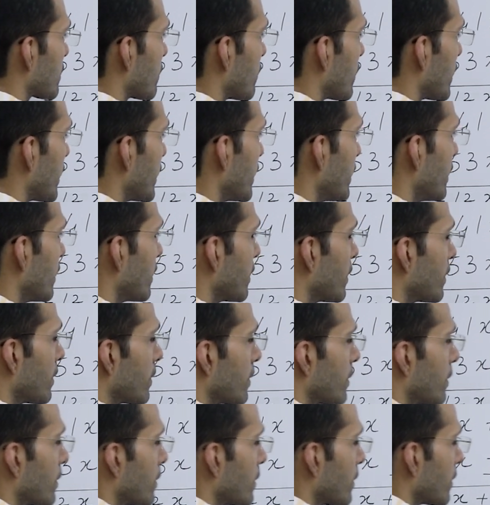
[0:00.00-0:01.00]
y
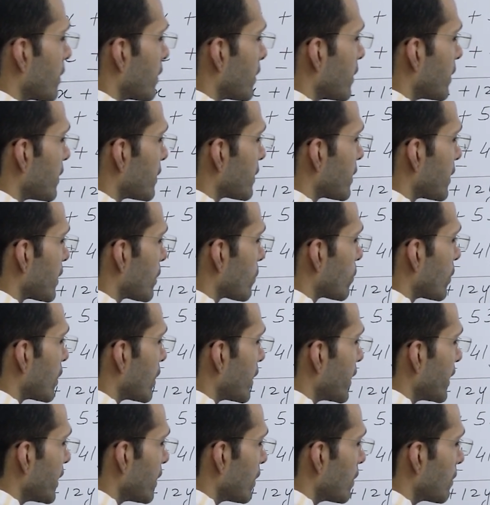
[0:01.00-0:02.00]
is
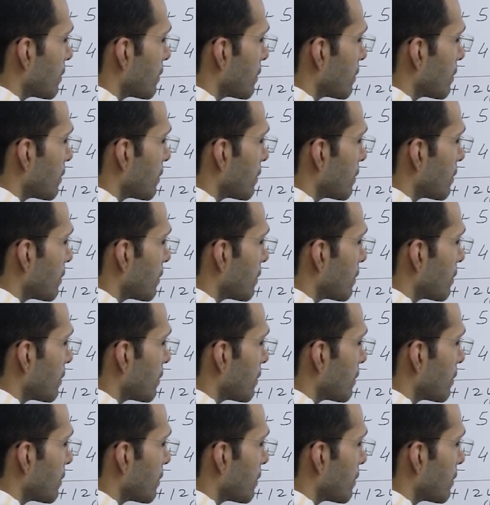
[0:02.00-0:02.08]
equaling